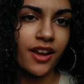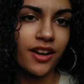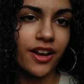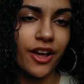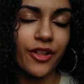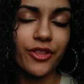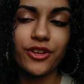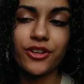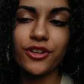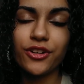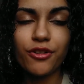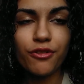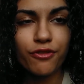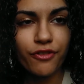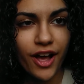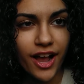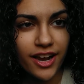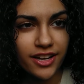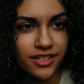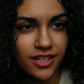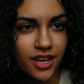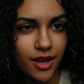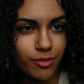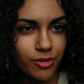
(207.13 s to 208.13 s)
Now the new
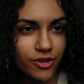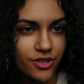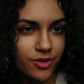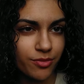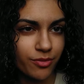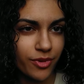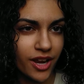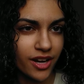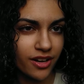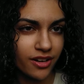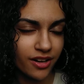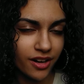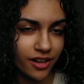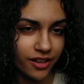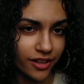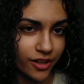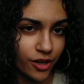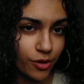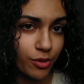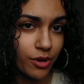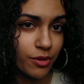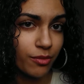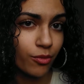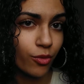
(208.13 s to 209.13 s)
facts table has made it a
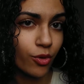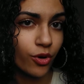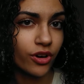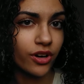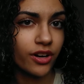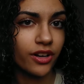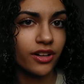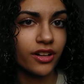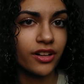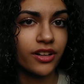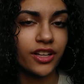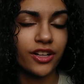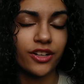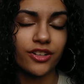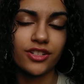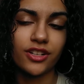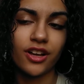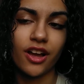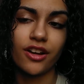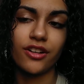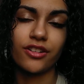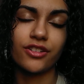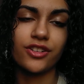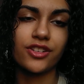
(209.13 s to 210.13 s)
little bit more clear
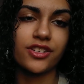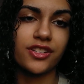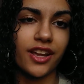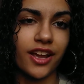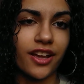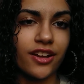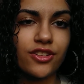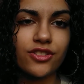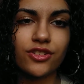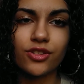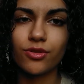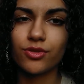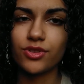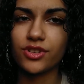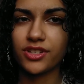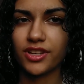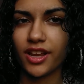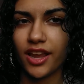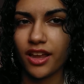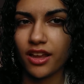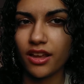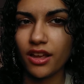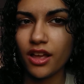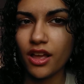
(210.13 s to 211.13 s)
to understand. So
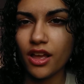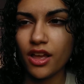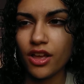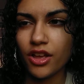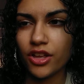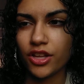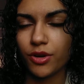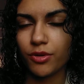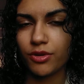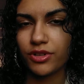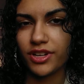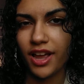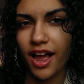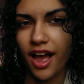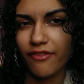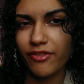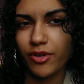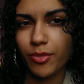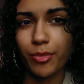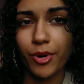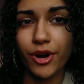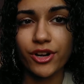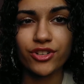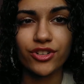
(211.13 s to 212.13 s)
say you were to have
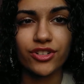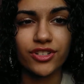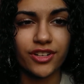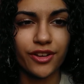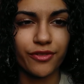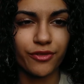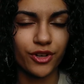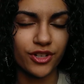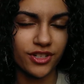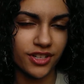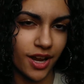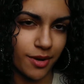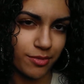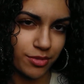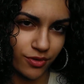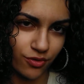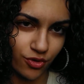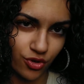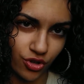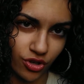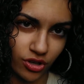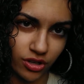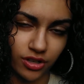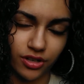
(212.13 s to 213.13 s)
a bunch of different types of
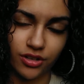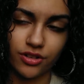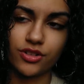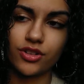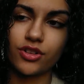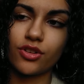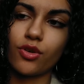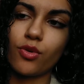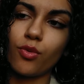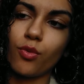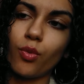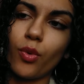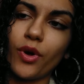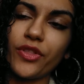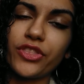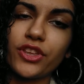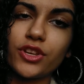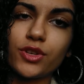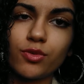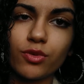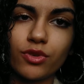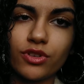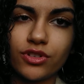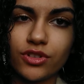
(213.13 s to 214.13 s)
sugars. What
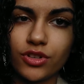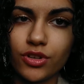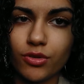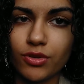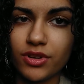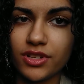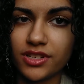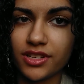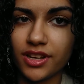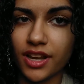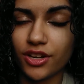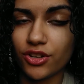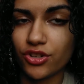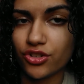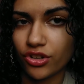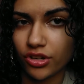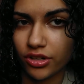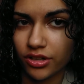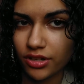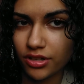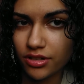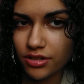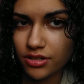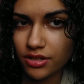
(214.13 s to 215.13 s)
this would do is say
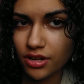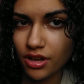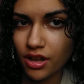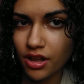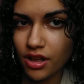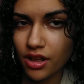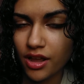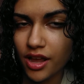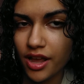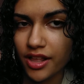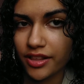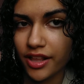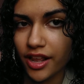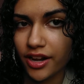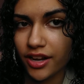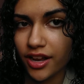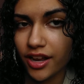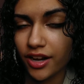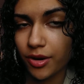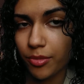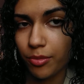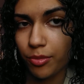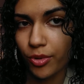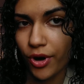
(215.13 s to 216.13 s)
sugars, and then
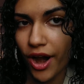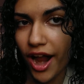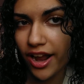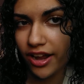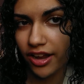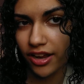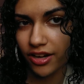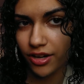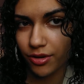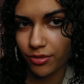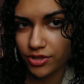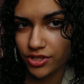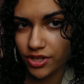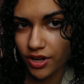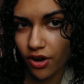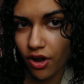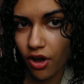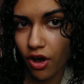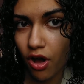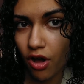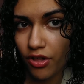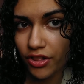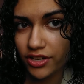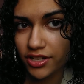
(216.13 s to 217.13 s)
in a bracket it would say
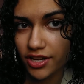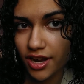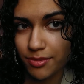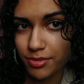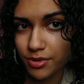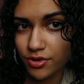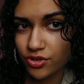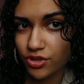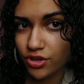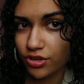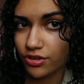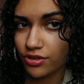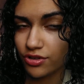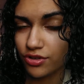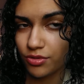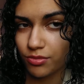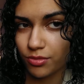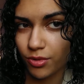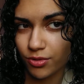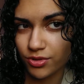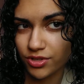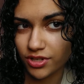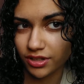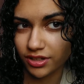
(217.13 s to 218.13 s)
all the types of sugars from
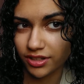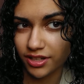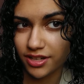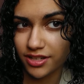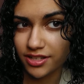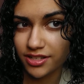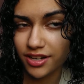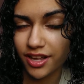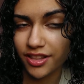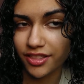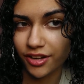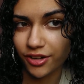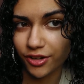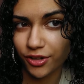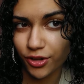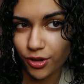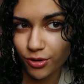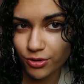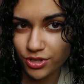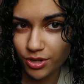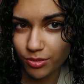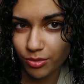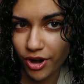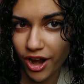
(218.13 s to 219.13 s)
most to least, and then
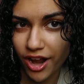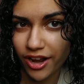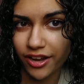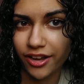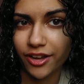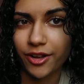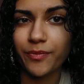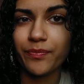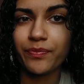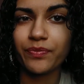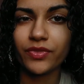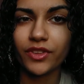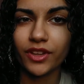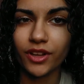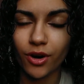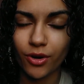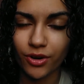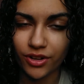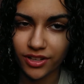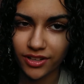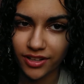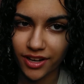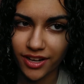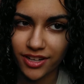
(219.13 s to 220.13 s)
close the bracket, go
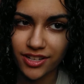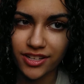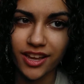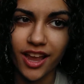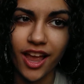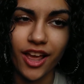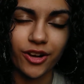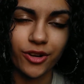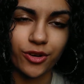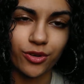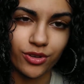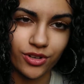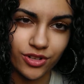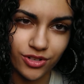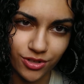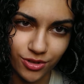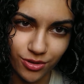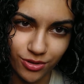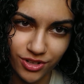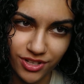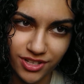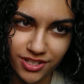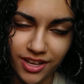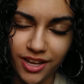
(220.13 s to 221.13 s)
to the next category,
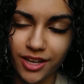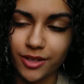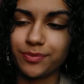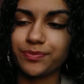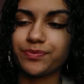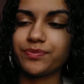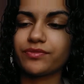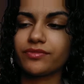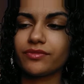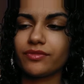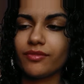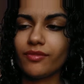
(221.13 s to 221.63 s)
do the same.